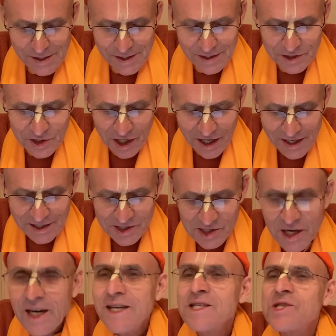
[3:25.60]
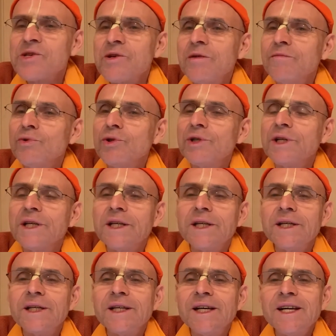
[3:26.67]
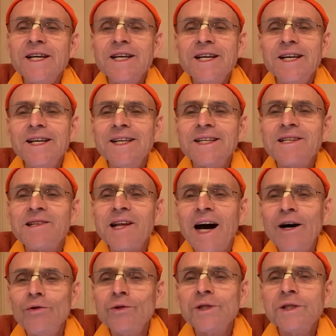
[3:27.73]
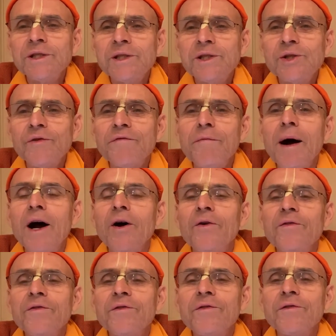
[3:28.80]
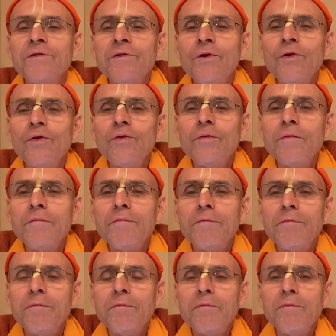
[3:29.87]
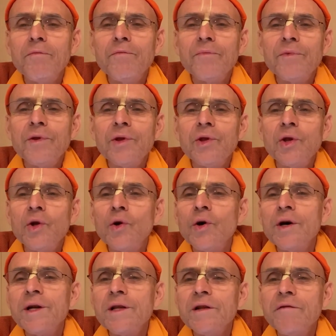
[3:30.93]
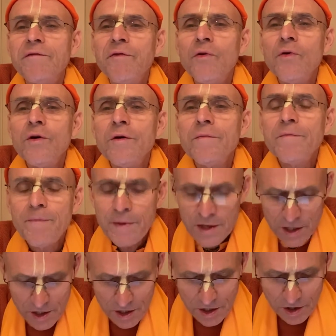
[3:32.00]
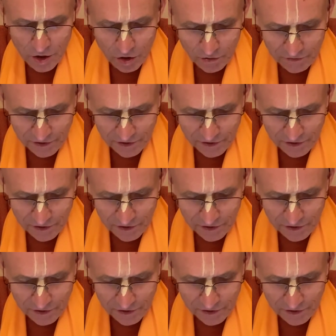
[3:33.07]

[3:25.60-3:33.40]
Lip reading: Jahar Sahasra Mukha, his thousands of mouths. So the Lord in the form of